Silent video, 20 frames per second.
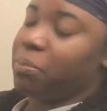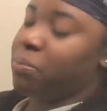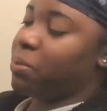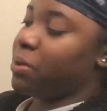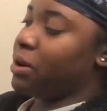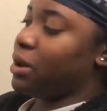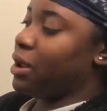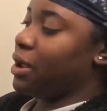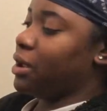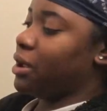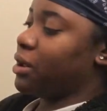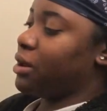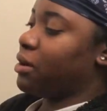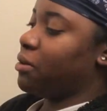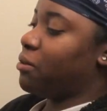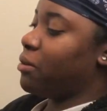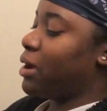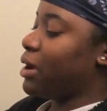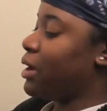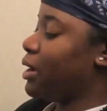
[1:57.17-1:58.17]
putting
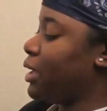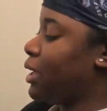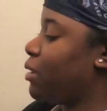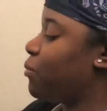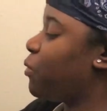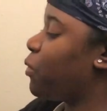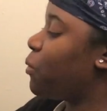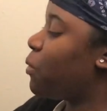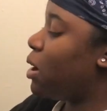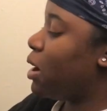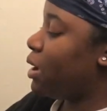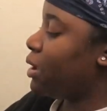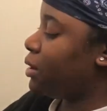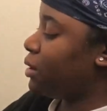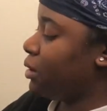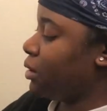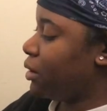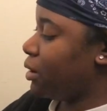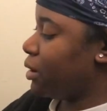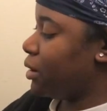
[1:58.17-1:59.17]
the red label wine
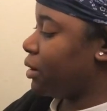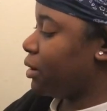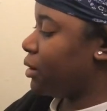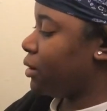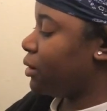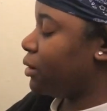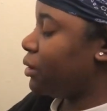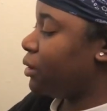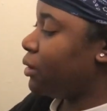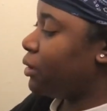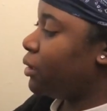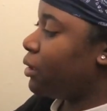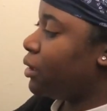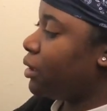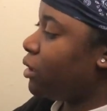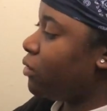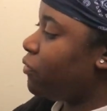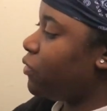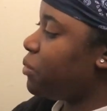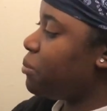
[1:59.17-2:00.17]
in there.
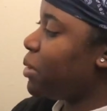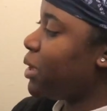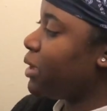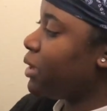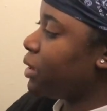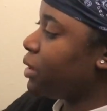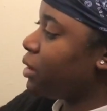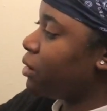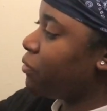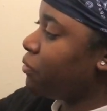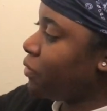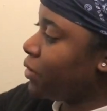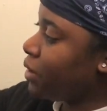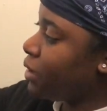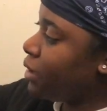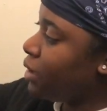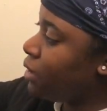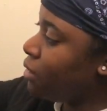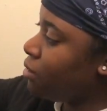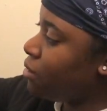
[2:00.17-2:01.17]
If you're making it for
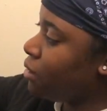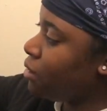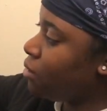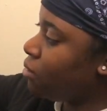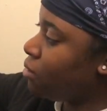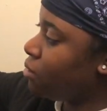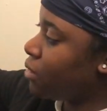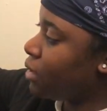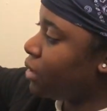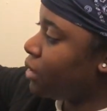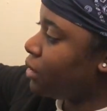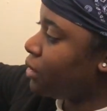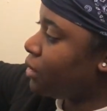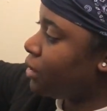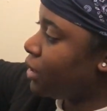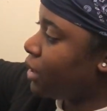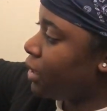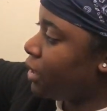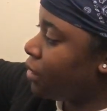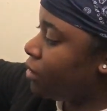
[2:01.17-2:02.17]
kids, you use a
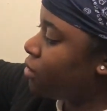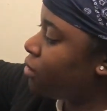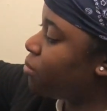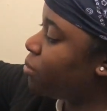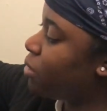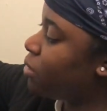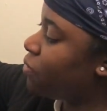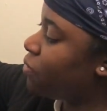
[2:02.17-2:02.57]
little less, but